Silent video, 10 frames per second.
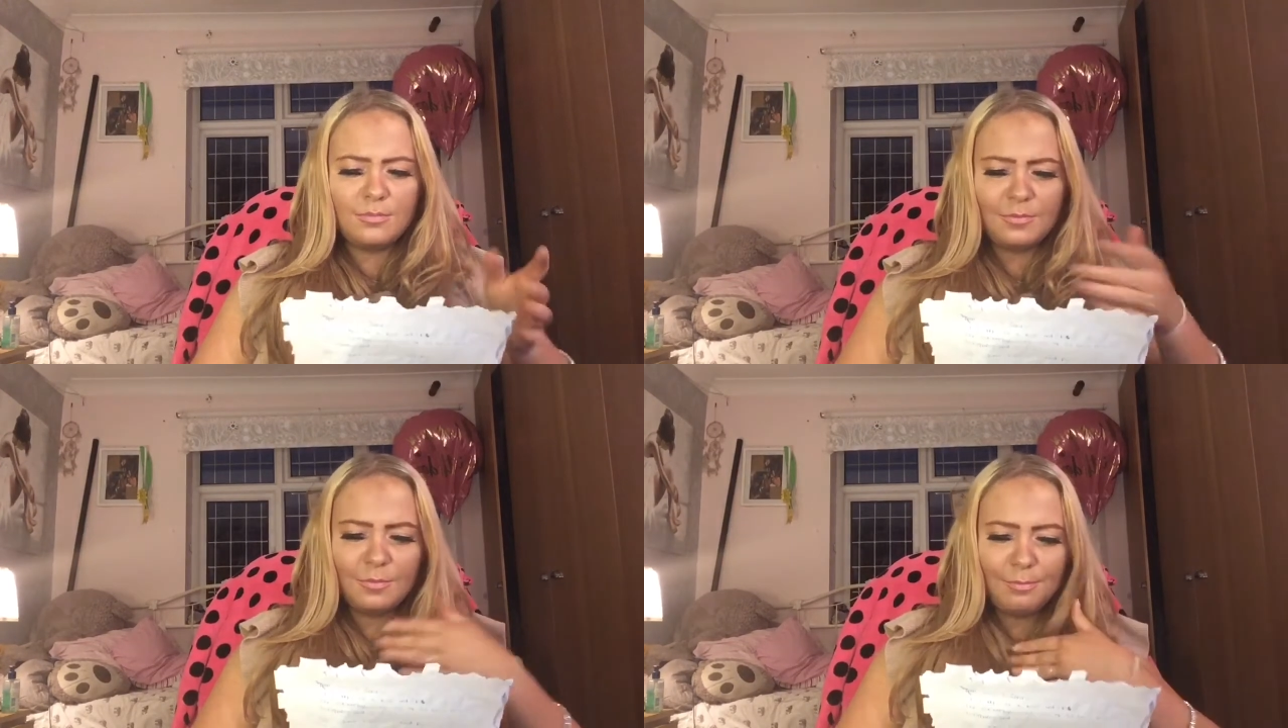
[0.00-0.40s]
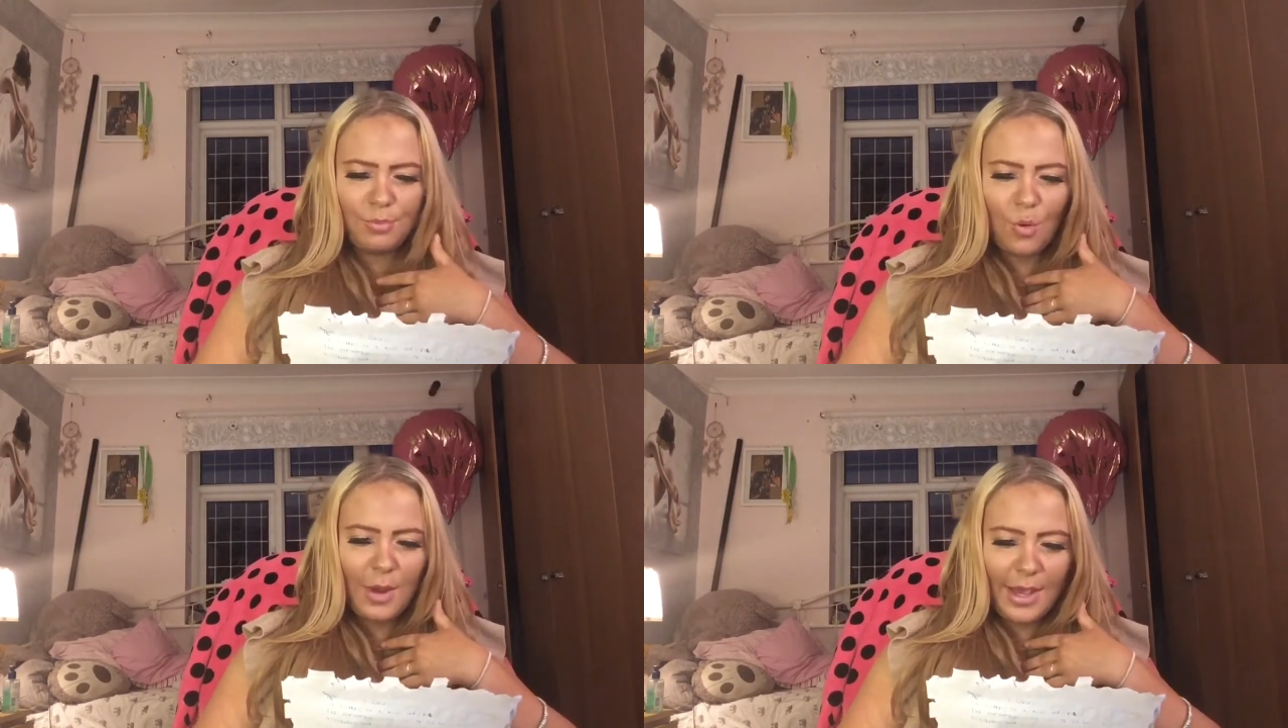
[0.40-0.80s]

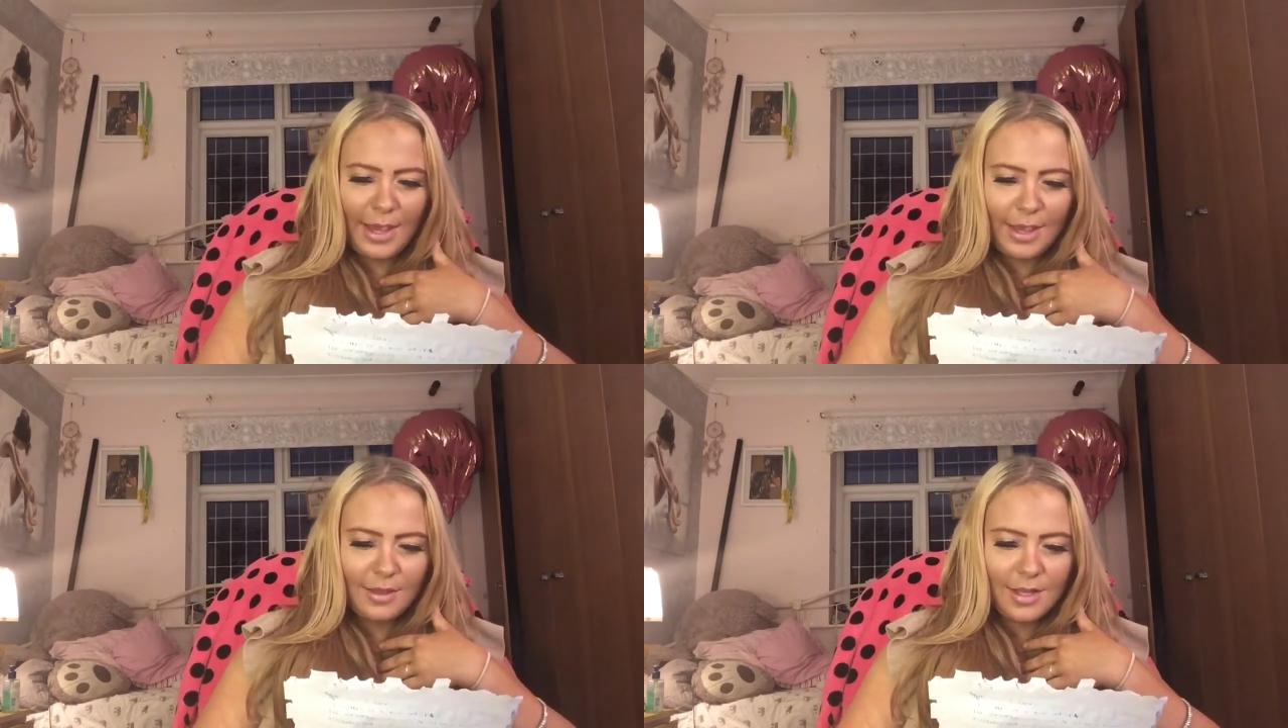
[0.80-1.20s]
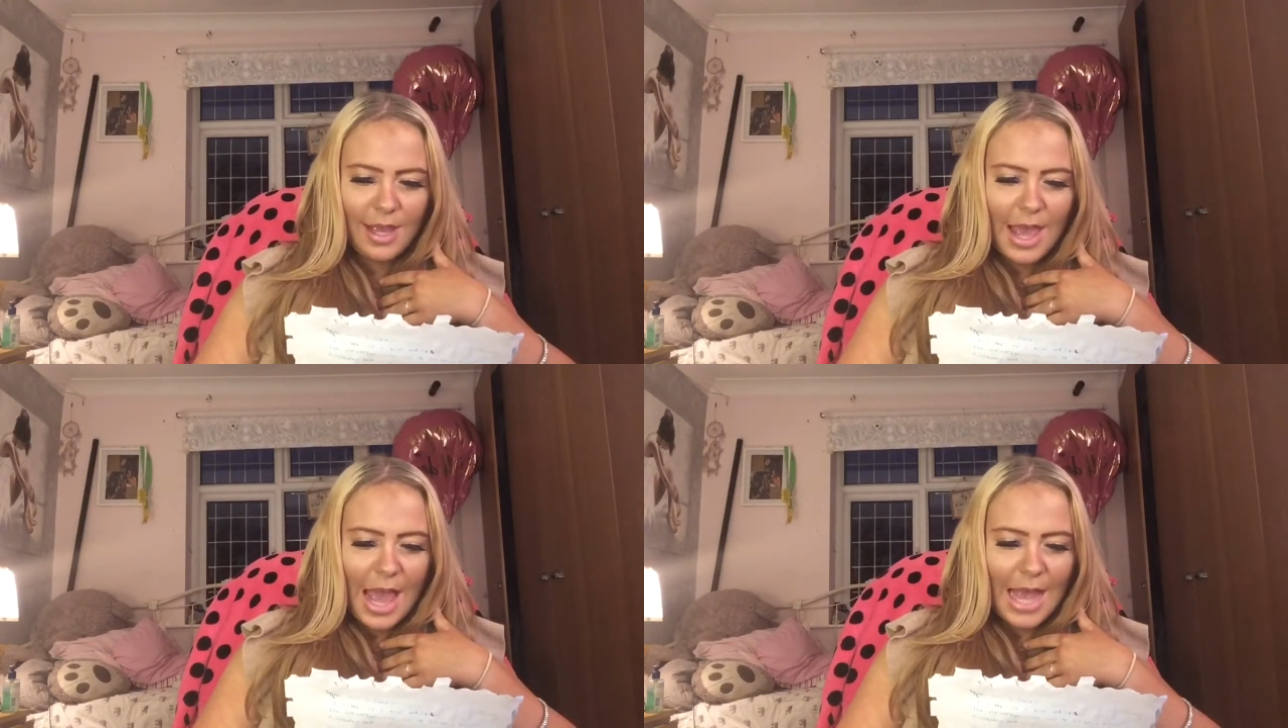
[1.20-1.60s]
brought here
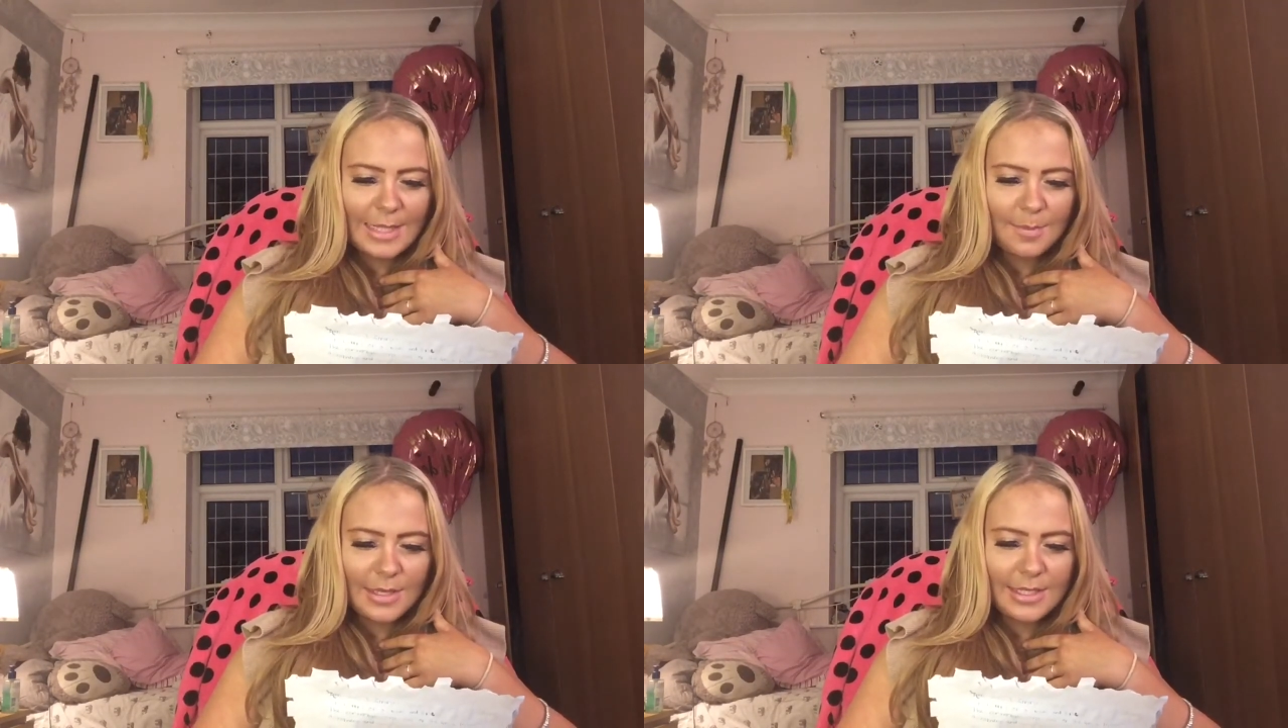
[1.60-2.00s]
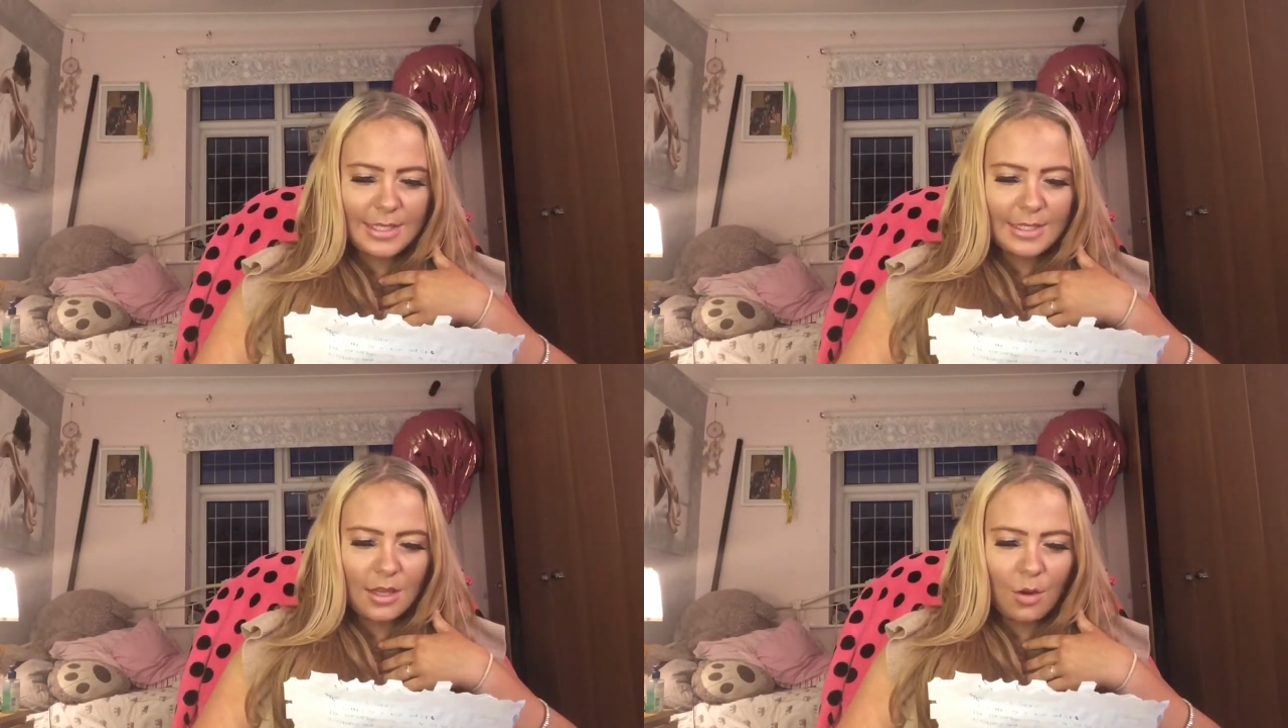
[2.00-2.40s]
as my
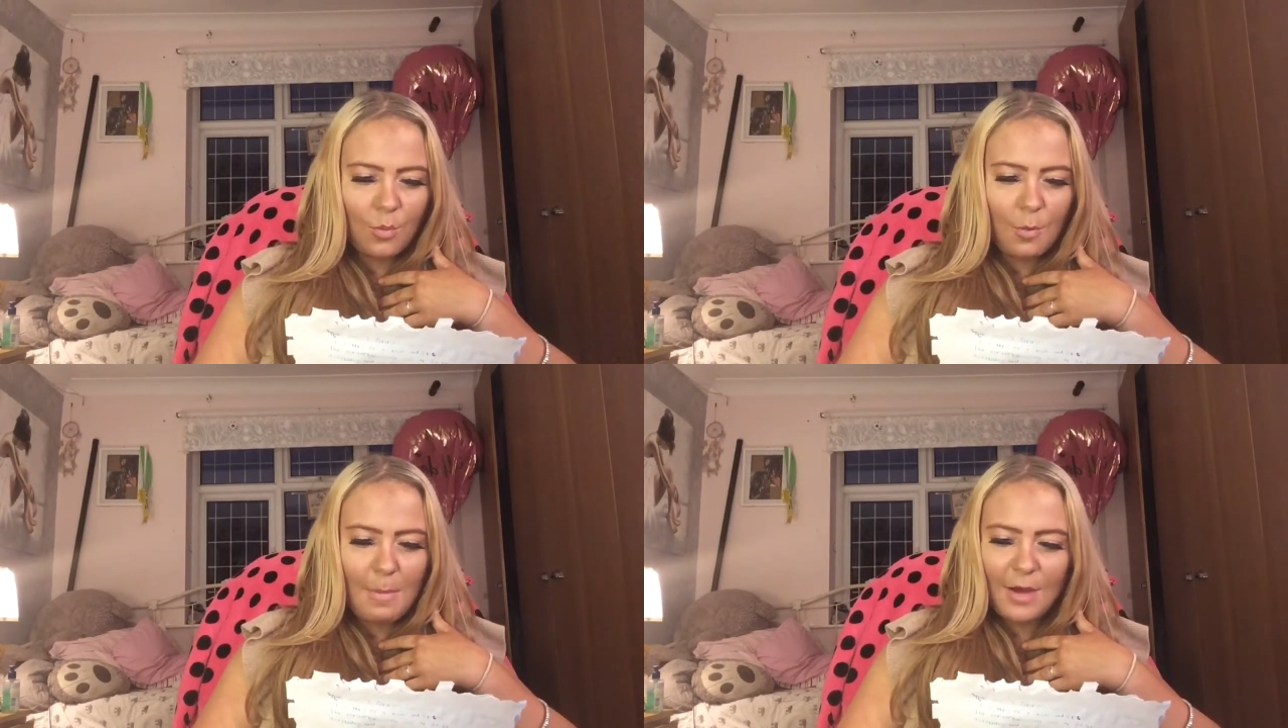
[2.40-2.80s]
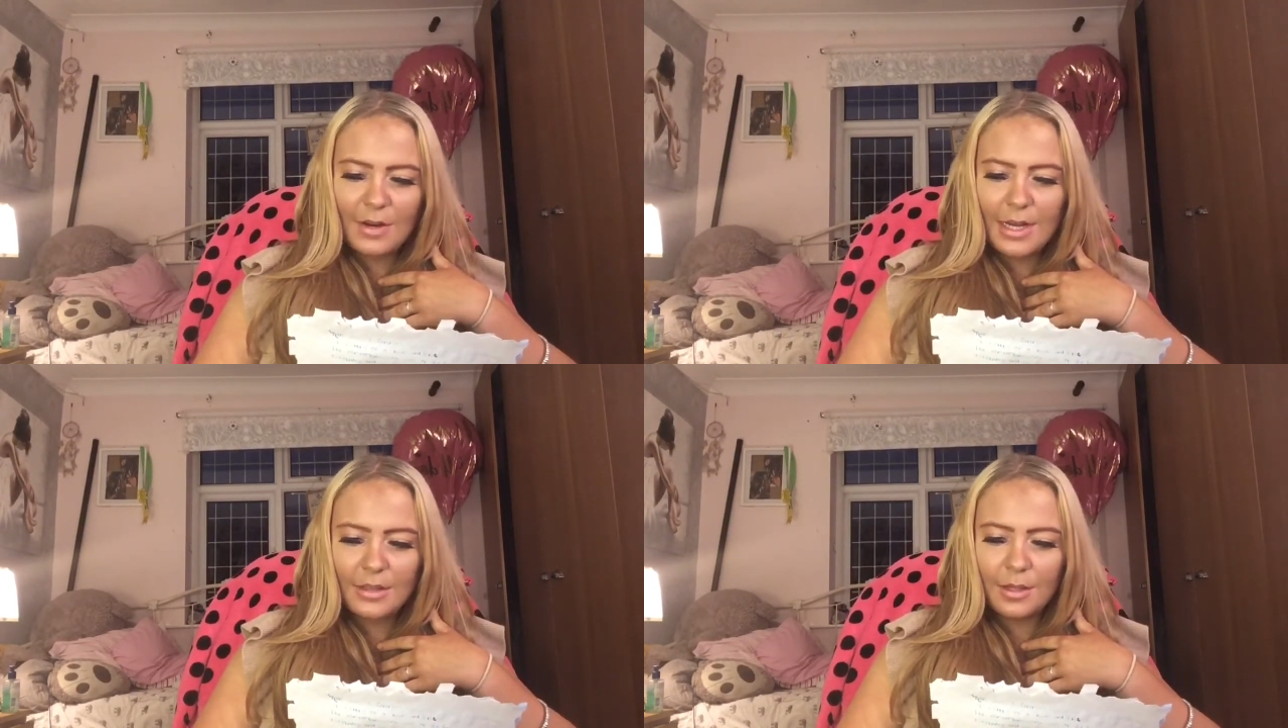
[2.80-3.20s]
sister will
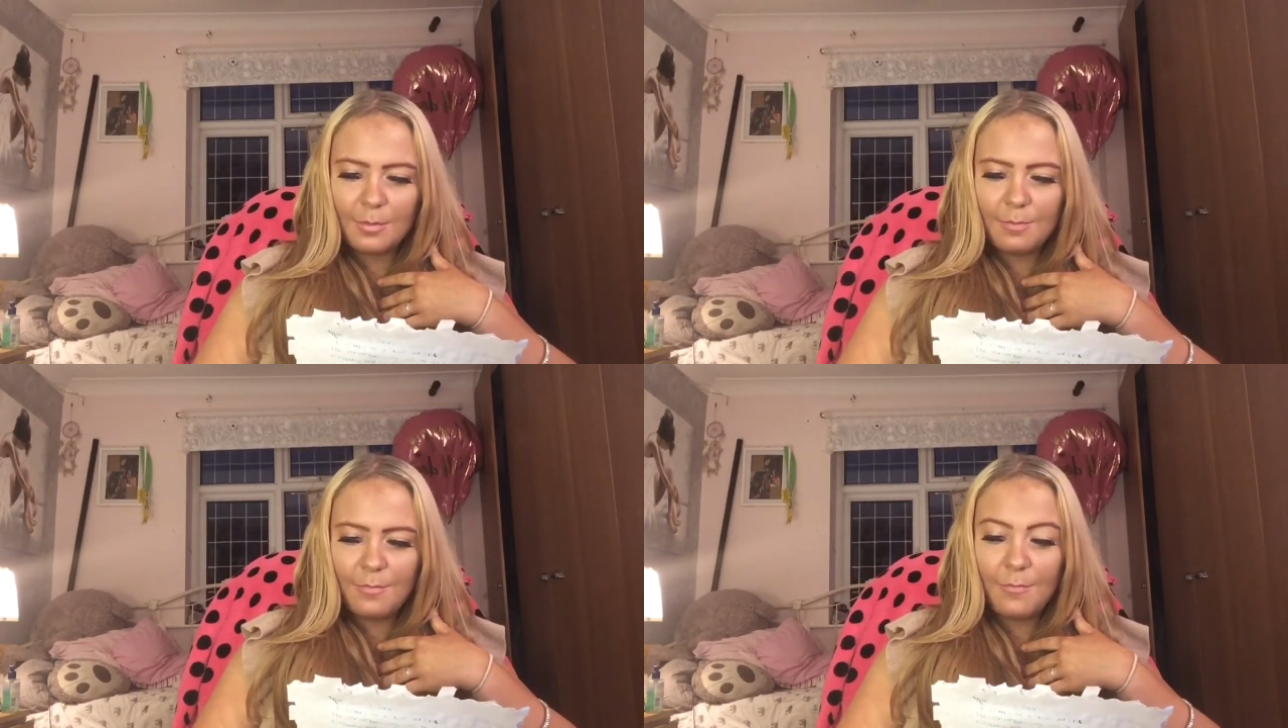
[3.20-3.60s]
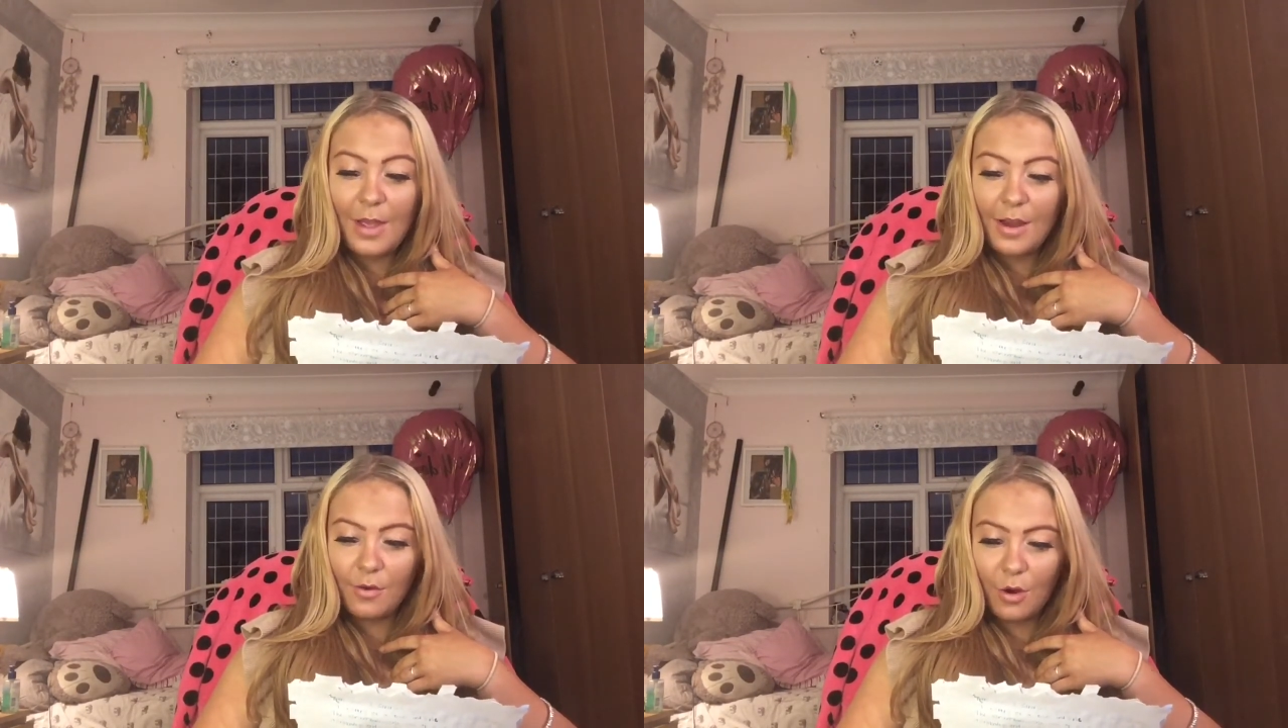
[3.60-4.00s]
marry the
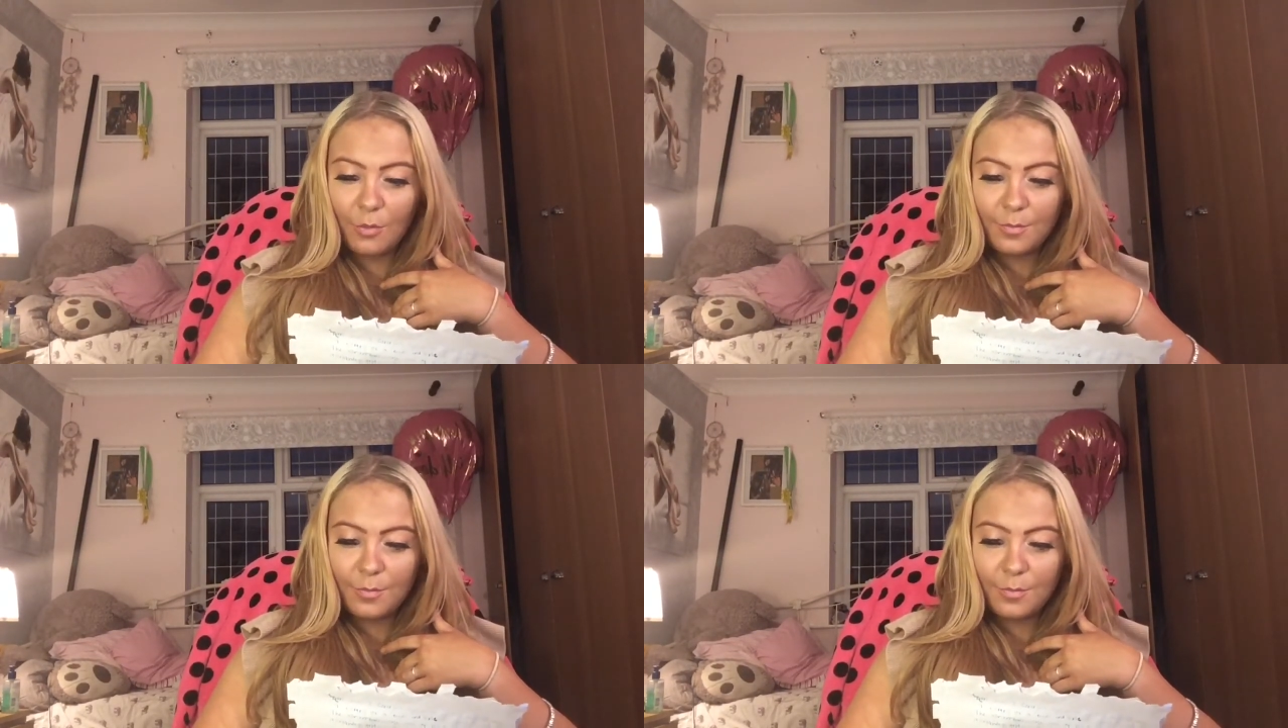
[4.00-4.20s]
pharaoh.